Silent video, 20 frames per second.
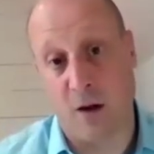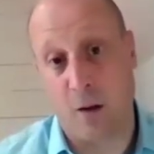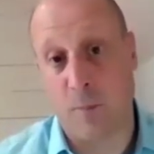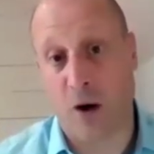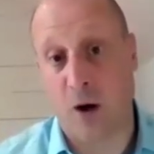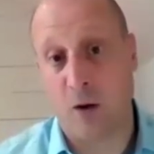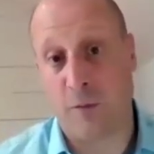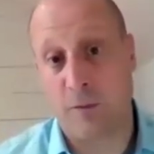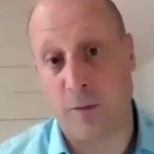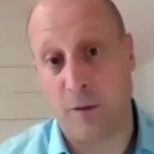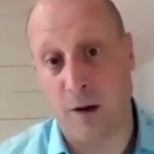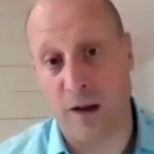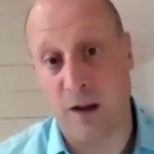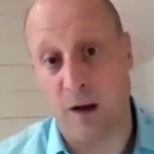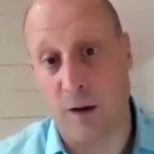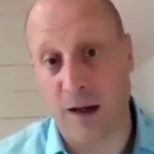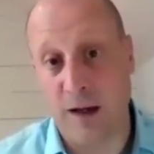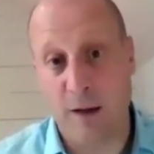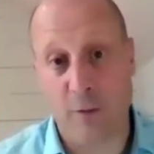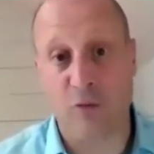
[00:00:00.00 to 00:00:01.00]
Both
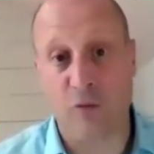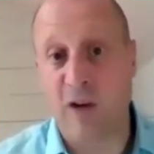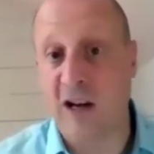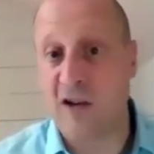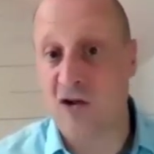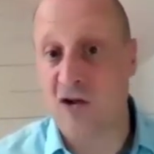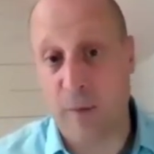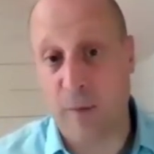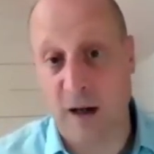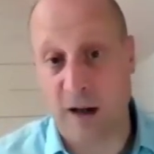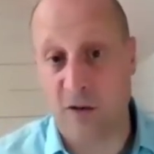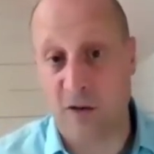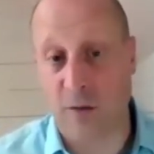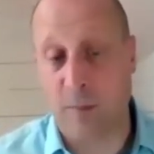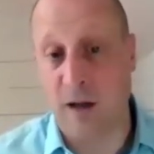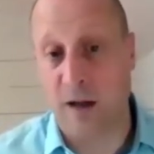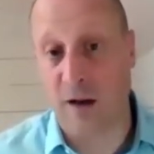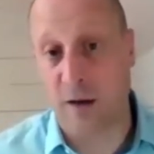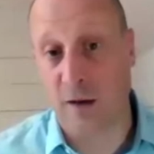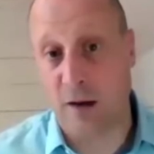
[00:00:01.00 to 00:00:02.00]
even ranging back to
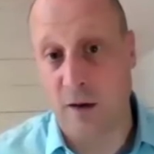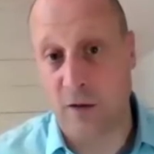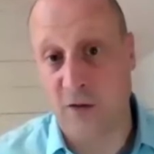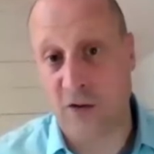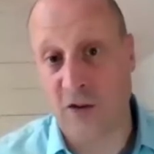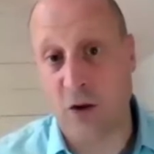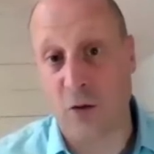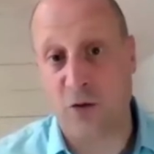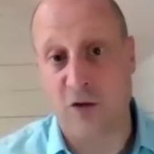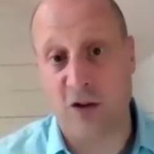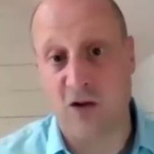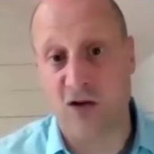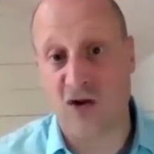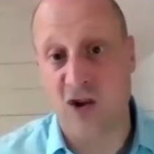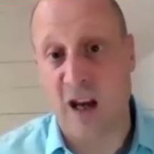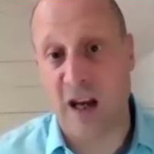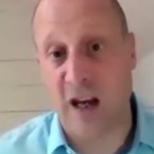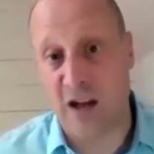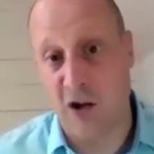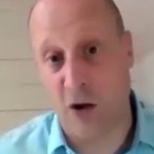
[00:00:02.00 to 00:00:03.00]
being a student at
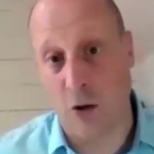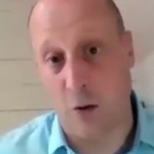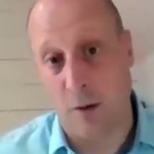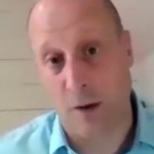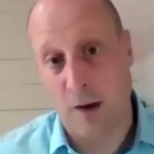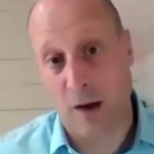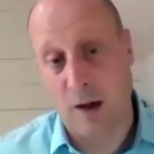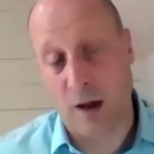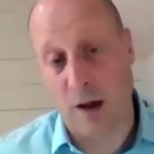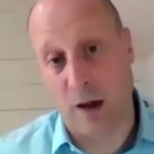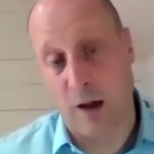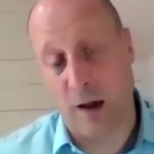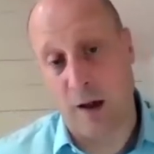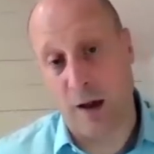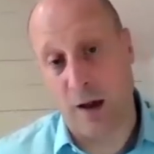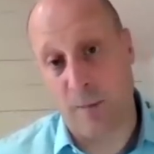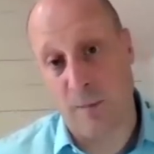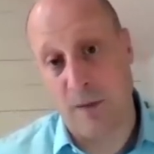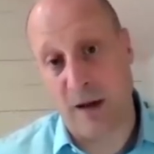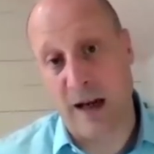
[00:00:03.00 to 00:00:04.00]
JNU
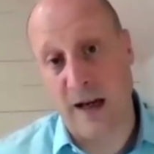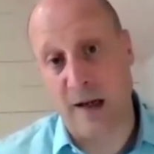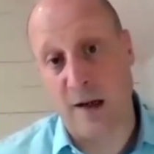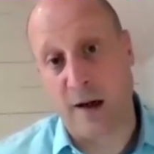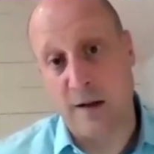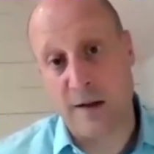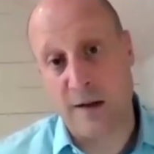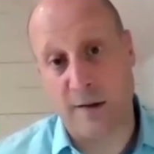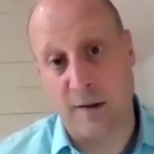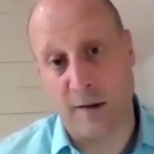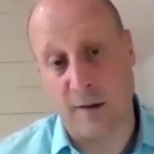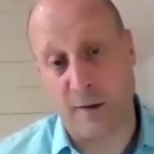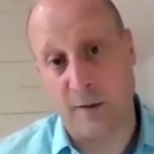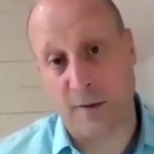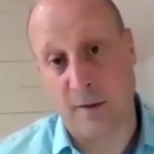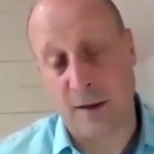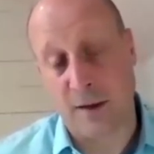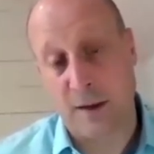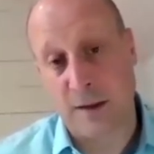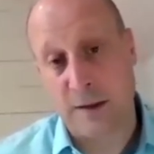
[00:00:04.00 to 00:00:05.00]
in the late
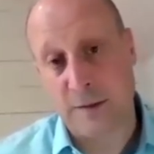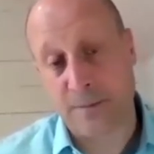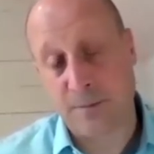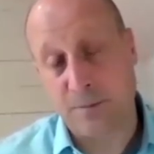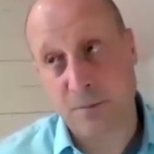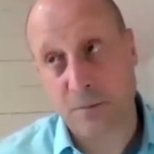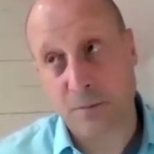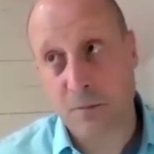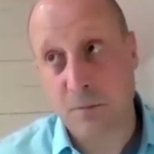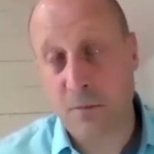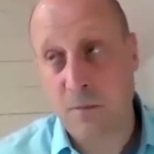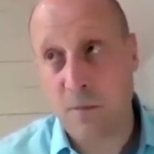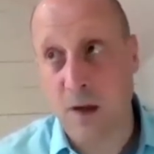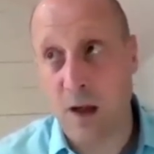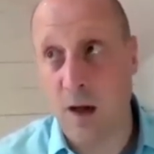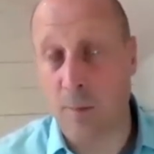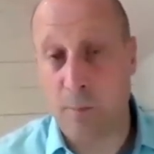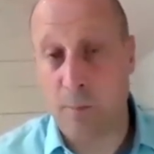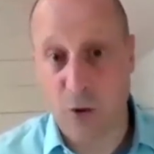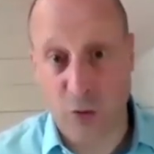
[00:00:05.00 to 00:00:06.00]
90s,
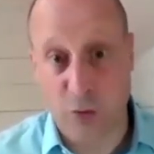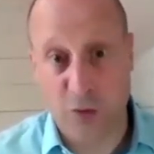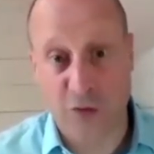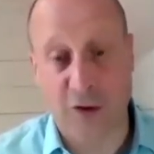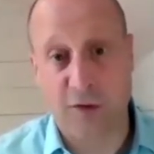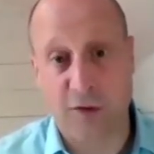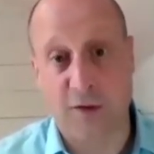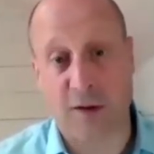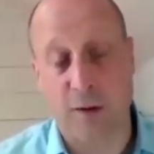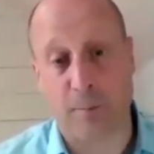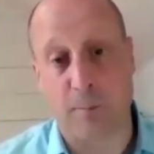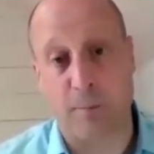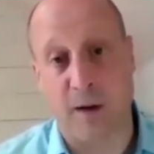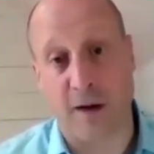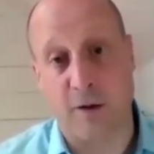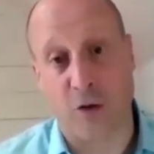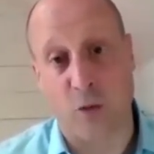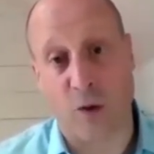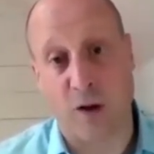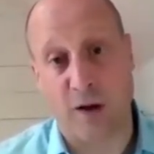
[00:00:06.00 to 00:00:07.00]
but also as a
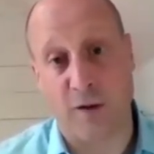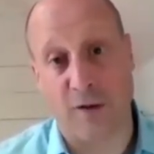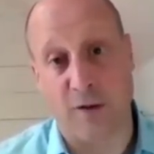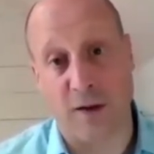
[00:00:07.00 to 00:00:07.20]
diplomat twice in